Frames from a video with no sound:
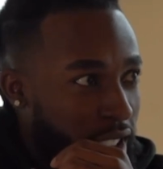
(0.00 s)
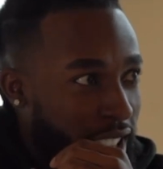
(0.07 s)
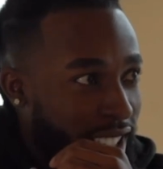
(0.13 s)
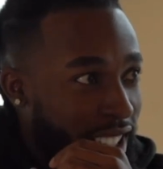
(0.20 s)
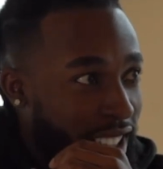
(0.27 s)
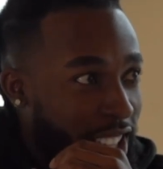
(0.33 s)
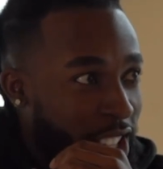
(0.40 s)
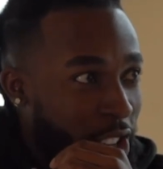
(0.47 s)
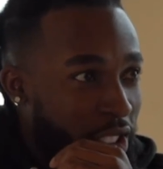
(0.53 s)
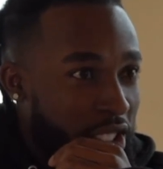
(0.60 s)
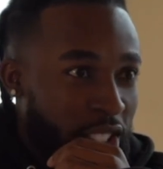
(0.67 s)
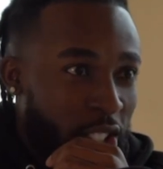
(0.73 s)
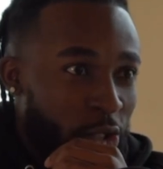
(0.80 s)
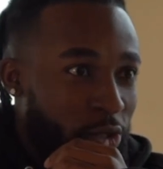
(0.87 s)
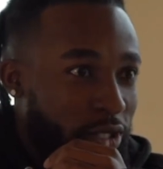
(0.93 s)
Like they're like, yo, this
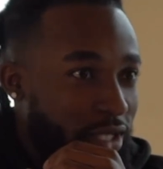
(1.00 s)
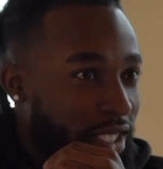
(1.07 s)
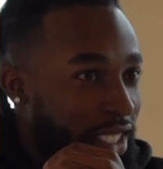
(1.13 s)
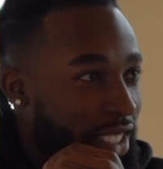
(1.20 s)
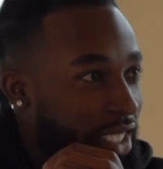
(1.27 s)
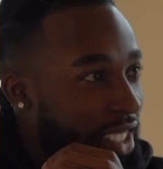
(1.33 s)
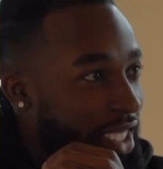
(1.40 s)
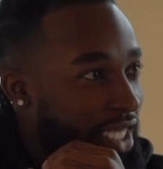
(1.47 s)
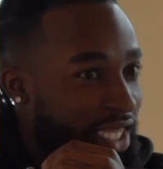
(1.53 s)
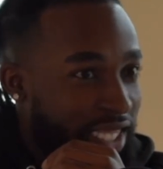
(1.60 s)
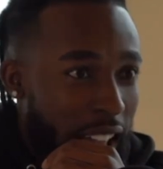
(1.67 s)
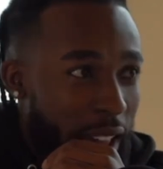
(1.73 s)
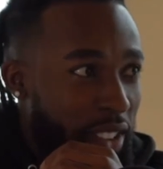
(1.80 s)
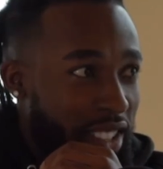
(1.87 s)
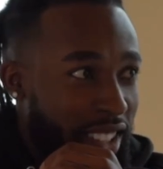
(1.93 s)
dude
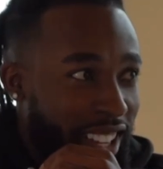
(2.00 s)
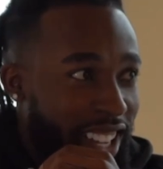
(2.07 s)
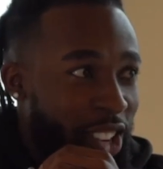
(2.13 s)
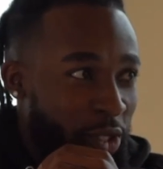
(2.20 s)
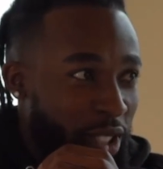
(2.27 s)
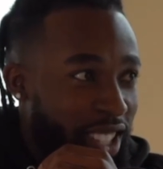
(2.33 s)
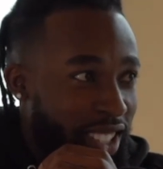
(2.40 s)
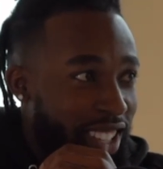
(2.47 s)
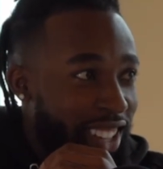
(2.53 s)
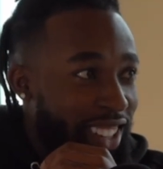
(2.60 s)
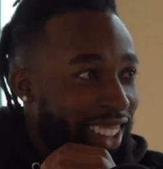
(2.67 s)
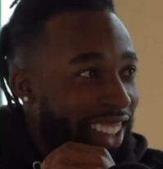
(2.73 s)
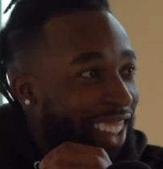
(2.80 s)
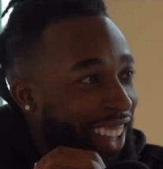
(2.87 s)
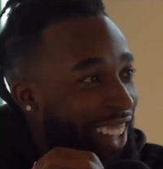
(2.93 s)
savage. Like he really did it.
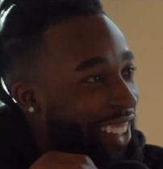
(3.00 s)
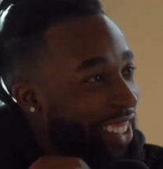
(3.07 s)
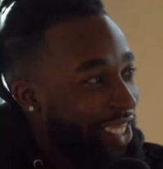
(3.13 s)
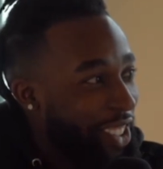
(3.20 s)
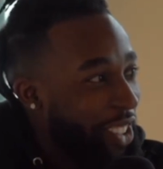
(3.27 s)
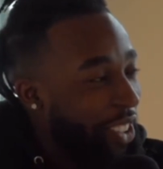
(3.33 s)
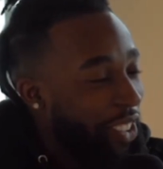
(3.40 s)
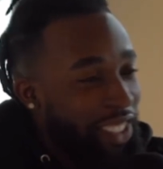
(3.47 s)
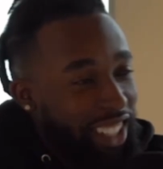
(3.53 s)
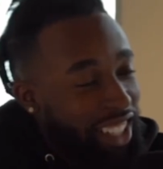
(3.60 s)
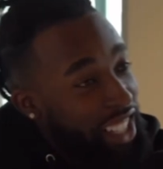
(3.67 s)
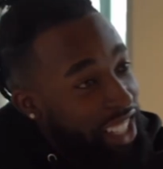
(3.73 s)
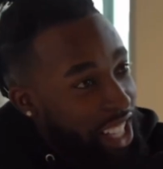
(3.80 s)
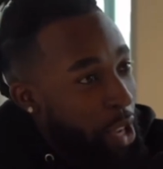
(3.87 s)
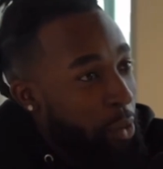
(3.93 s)
Like so,
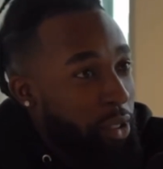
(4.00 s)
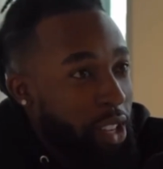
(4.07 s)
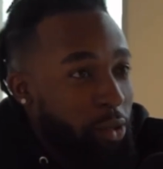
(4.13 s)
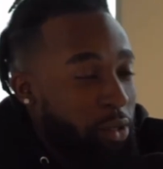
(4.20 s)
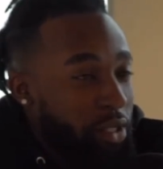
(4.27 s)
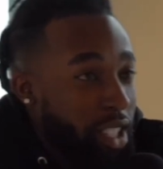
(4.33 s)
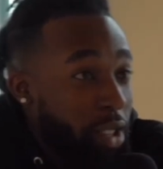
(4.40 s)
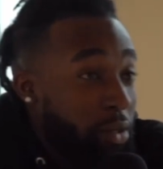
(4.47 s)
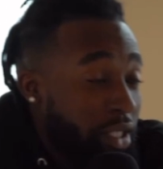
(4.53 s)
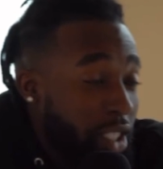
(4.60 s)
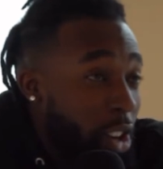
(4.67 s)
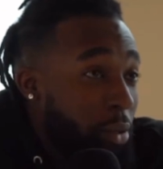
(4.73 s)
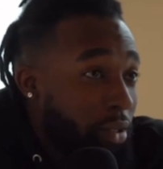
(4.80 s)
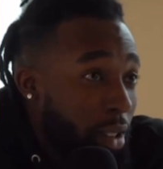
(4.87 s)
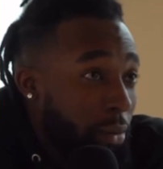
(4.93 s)
it was
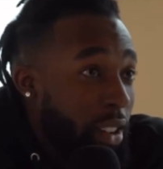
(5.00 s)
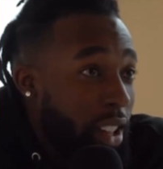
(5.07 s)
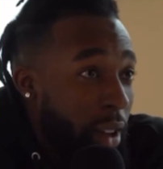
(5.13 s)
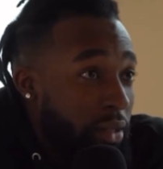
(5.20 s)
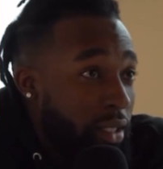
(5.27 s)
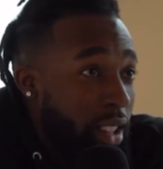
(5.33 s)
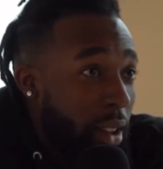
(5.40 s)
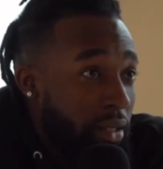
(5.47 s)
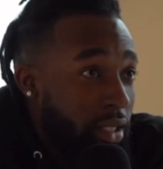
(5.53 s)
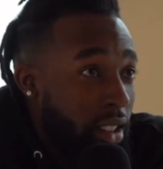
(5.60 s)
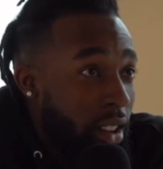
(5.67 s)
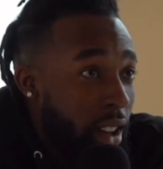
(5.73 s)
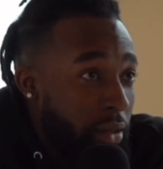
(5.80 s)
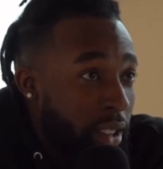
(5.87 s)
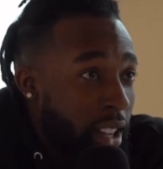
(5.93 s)
dope though, bro. That was
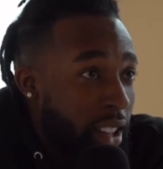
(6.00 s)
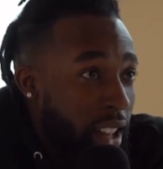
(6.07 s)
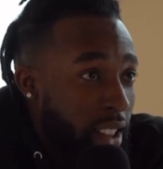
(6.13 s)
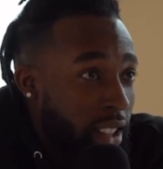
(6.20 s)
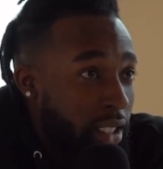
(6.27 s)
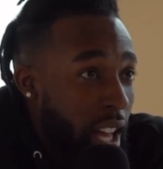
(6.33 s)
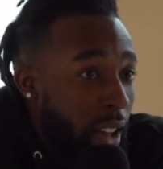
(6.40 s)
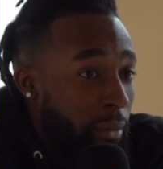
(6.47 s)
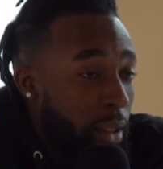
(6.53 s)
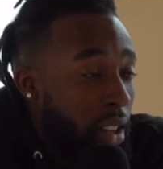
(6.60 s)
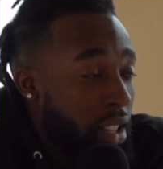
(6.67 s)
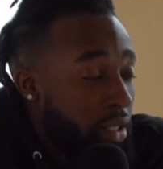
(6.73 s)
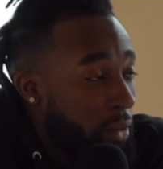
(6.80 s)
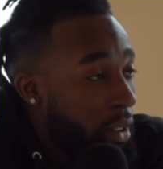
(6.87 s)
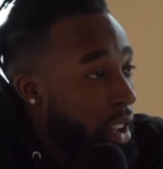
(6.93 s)
like at the top of my
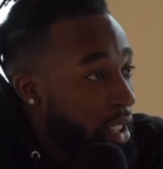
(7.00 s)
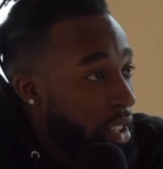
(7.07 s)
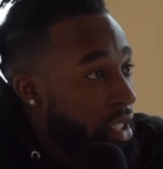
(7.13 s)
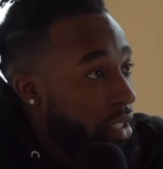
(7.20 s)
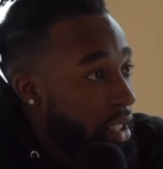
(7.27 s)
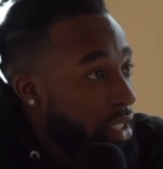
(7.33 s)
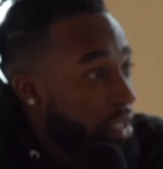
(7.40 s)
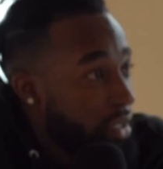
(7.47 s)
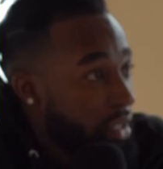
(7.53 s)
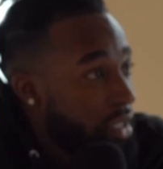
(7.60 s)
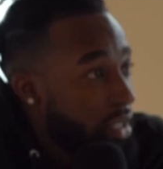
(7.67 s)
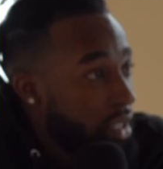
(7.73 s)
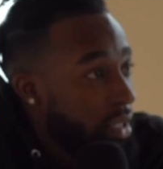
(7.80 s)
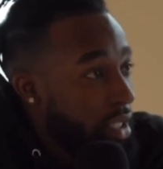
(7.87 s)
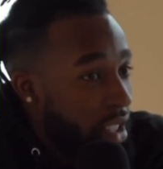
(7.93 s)
list probably as it
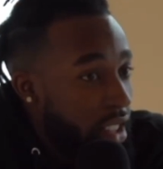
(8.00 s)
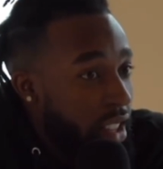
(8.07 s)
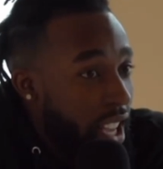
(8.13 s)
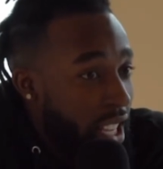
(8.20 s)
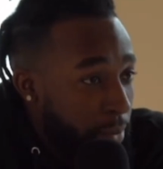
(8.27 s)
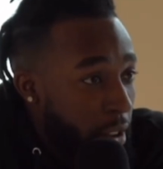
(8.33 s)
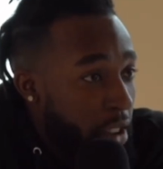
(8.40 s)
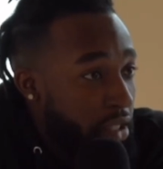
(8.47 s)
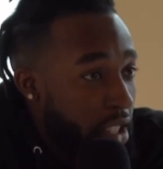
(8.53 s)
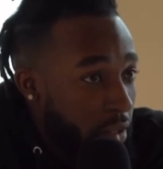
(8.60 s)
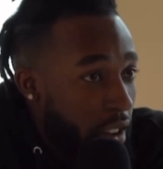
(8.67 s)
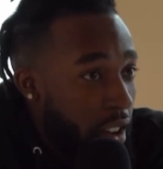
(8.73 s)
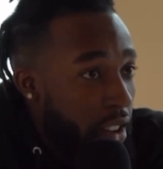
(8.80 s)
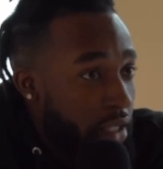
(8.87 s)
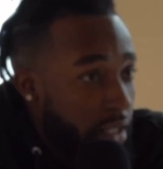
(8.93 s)
experiences
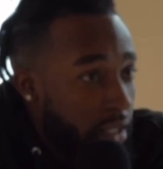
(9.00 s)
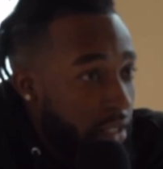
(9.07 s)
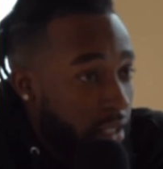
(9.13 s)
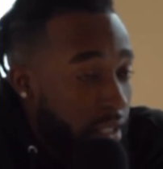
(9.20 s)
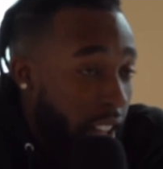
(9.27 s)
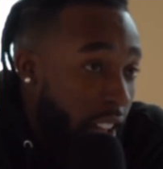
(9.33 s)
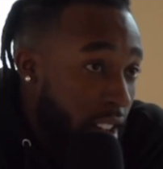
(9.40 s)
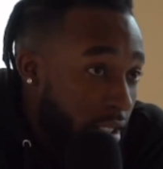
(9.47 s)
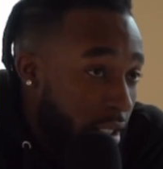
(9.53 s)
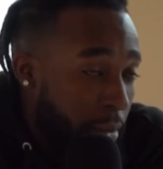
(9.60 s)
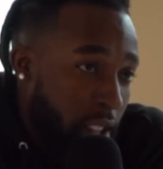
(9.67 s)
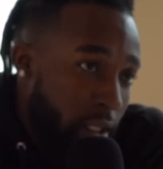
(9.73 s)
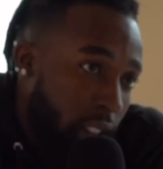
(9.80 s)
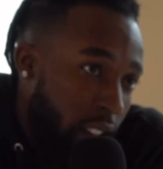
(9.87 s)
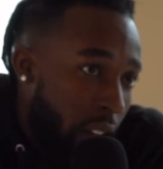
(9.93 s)
wise. That I
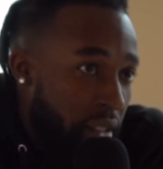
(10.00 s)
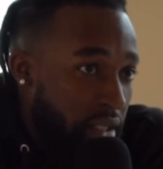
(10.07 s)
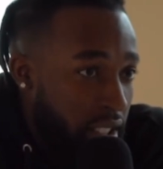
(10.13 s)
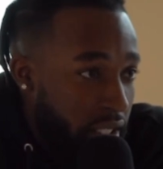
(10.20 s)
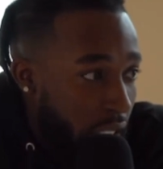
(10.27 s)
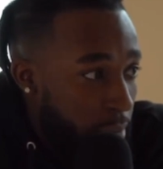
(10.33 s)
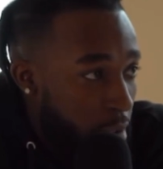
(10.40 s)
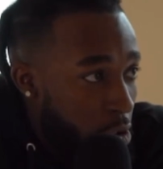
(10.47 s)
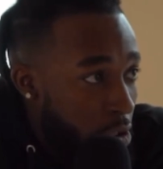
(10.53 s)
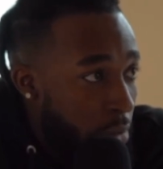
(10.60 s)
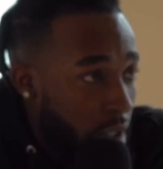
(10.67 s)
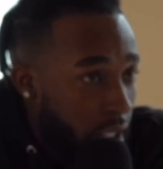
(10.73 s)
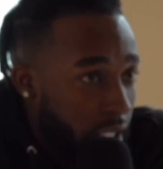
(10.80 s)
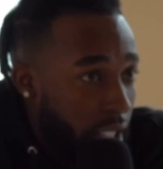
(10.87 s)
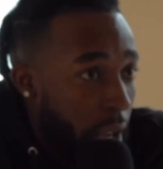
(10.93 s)
mean, obviously debuting,
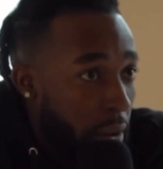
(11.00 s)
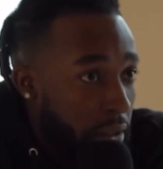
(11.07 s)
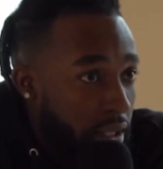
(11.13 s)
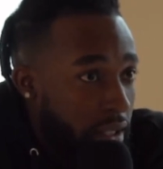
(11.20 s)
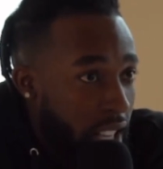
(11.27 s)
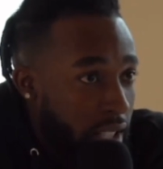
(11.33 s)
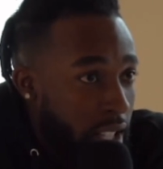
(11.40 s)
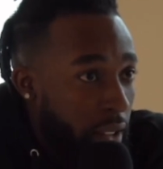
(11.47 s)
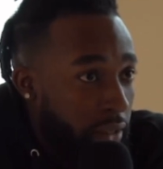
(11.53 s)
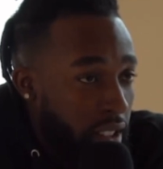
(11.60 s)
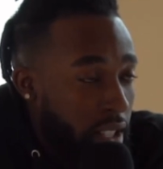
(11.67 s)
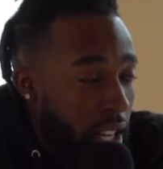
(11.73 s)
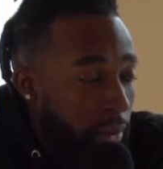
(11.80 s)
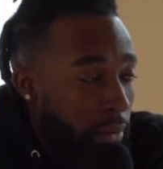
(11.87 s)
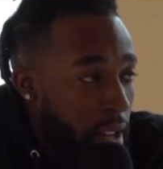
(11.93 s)
but that's definitely the
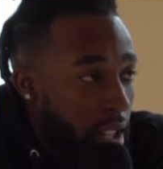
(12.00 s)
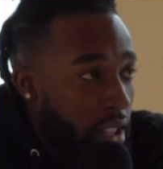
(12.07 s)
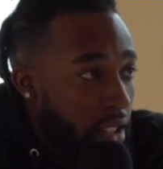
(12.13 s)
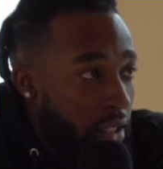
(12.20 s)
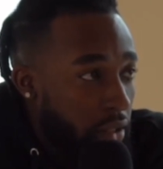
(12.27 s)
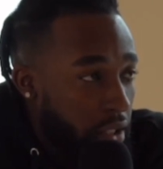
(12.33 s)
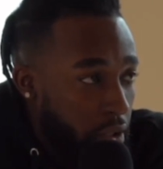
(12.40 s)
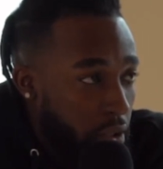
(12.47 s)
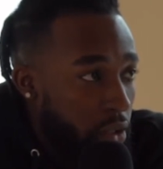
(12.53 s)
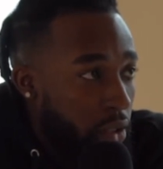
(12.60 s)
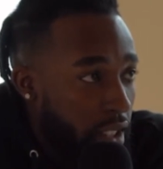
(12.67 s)
top of my list for sure.